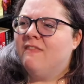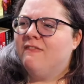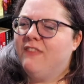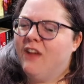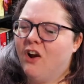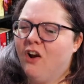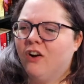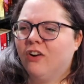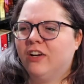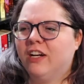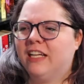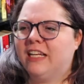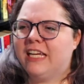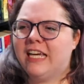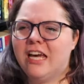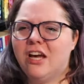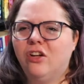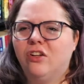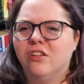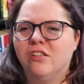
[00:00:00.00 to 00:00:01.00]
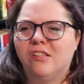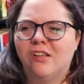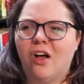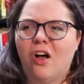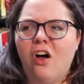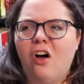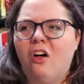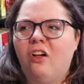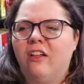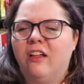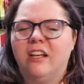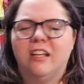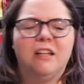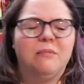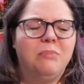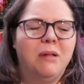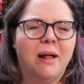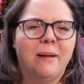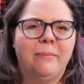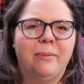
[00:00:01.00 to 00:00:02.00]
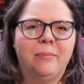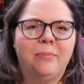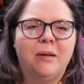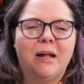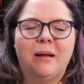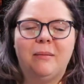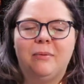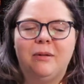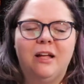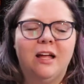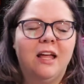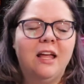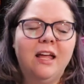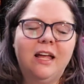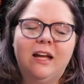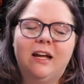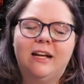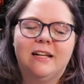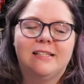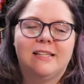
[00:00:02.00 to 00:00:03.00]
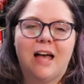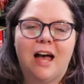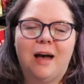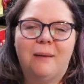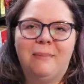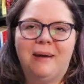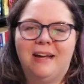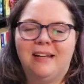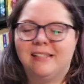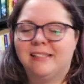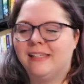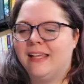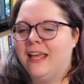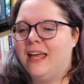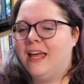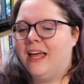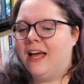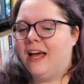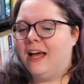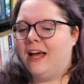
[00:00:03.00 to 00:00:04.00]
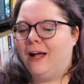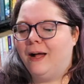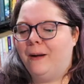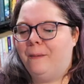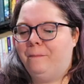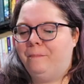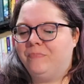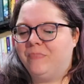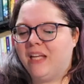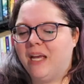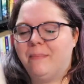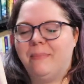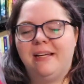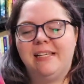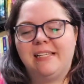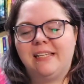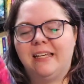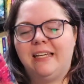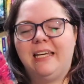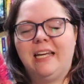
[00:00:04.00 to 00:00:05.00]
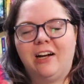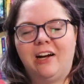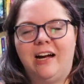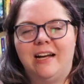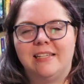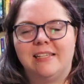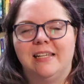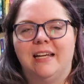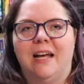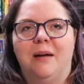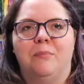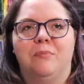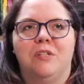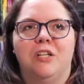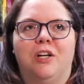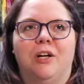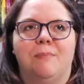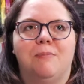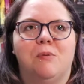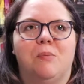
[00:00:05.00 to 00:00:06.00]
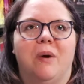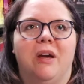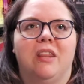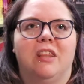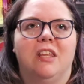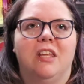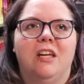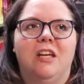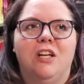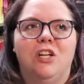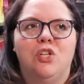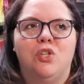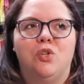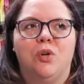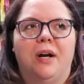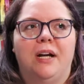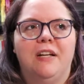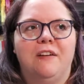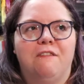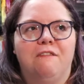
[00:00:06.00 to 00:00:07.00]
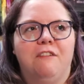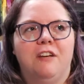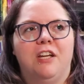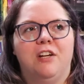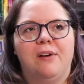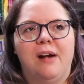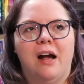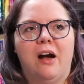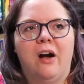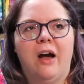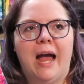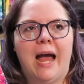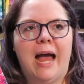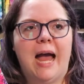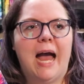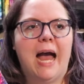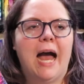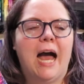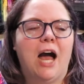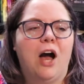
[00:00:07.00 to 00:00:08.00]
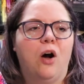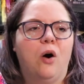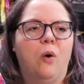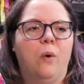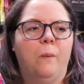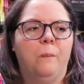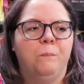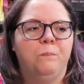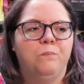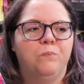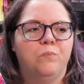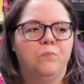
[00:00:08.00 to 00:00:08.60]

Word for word: they're all gonna kill us all and blah blah blah, blah. it's a hot mess um, and basically Kiera has to come to grips with trying to figure out how